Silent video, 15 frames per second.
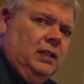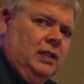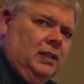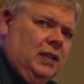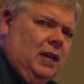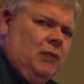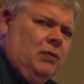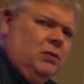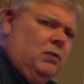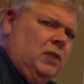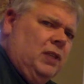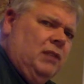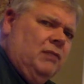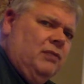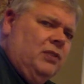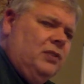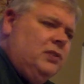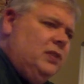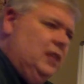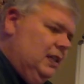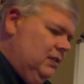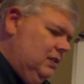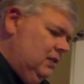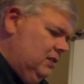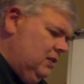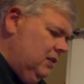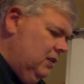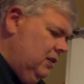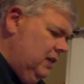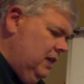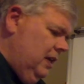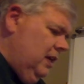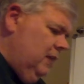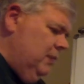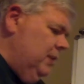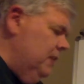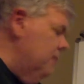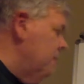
That was one of the first things that started to happen.